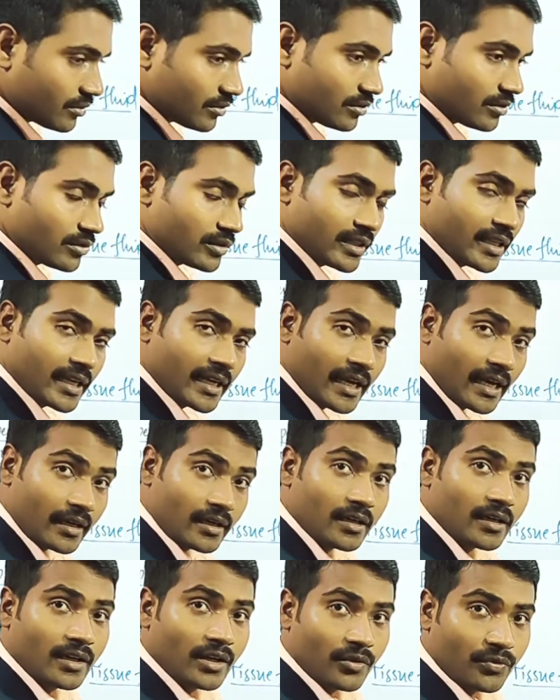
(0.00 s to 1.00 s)
They
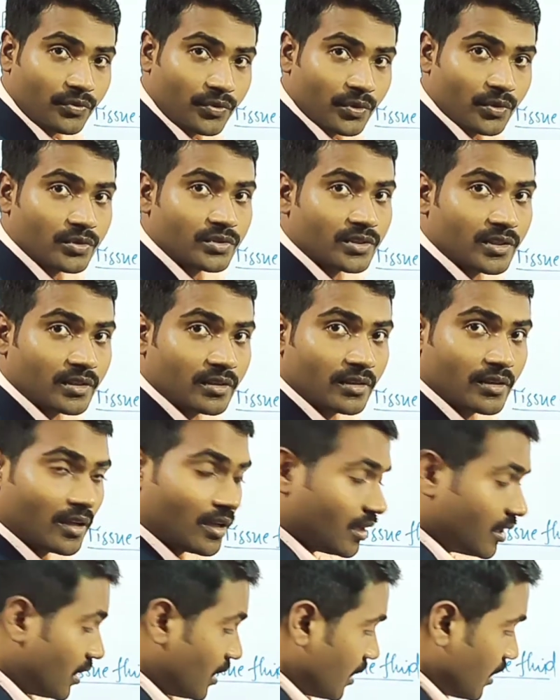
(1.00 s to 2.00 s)
get diffused.
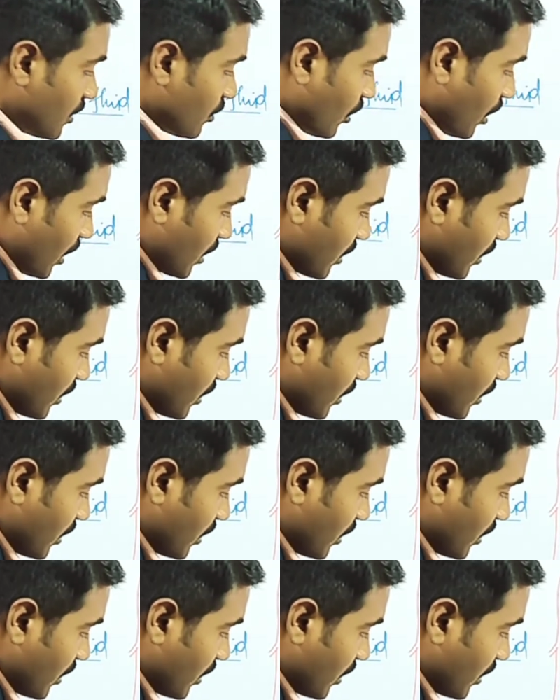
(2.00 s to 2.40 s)
Ivu akkal